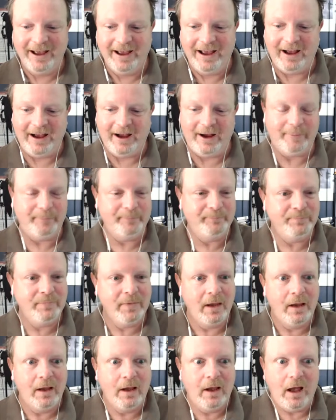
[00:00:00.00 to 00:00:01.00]
Um,
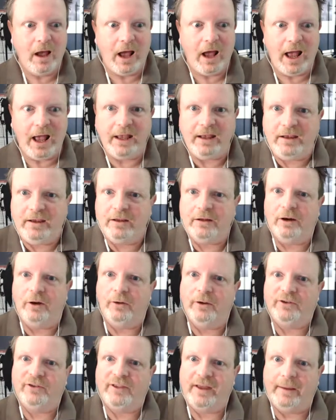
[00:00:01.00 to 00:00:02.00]
uh, you
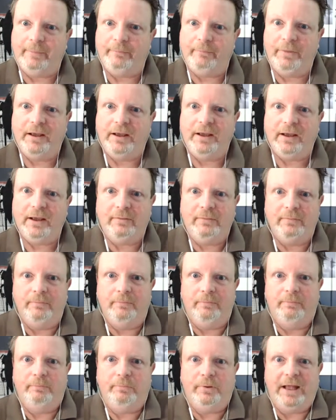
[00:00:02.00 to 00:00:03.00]
know, it's that big
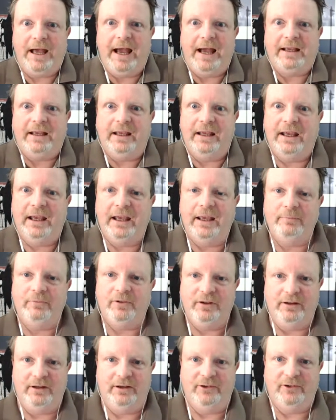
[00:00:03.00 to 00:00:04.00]
black
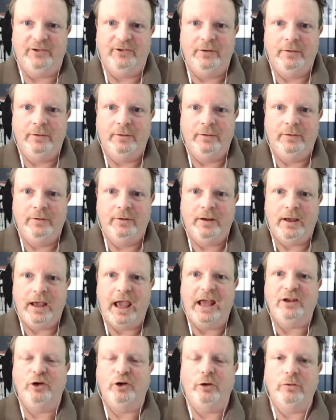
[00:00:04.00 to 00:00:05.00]
emptiness,
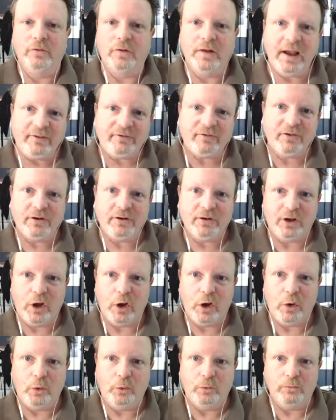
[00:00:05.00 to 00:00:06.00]
and you're left
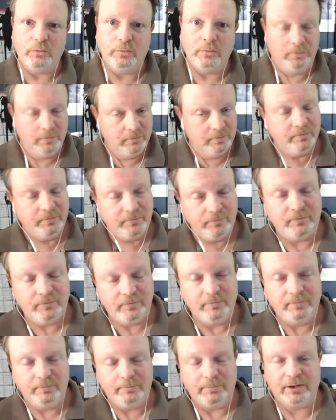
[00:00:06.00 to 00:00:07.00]
alone
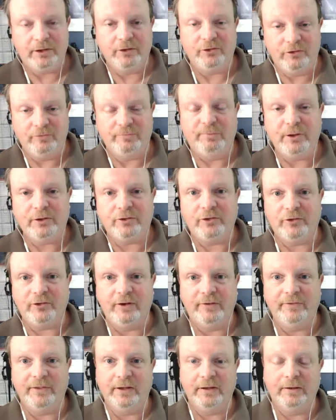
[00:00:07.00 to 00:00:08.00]
because you've put
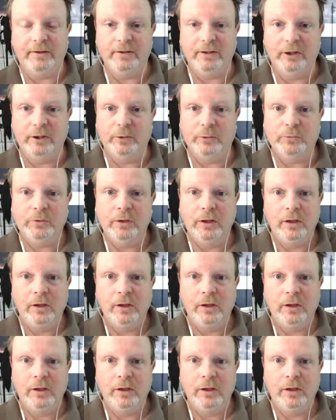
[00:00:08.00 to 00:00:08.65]
yourself there alone,